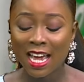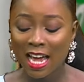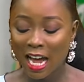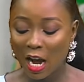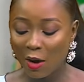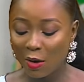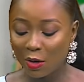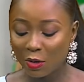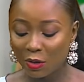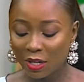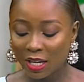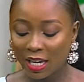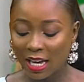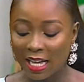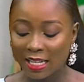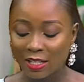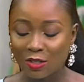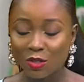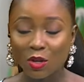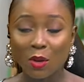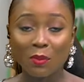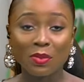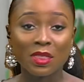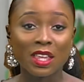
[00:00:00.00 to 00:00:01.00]
And we're looking at
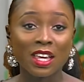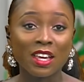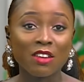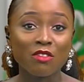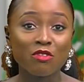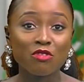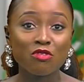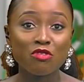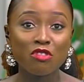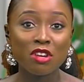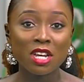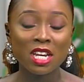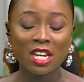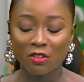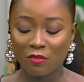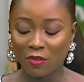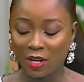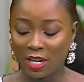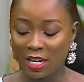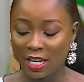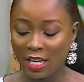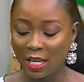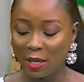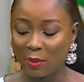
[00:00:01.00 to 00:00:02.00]
something really,
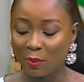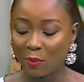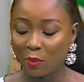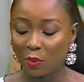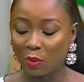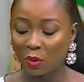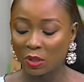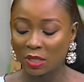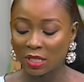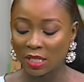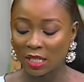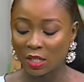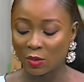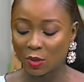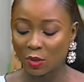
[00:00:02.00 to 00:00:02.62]
really important.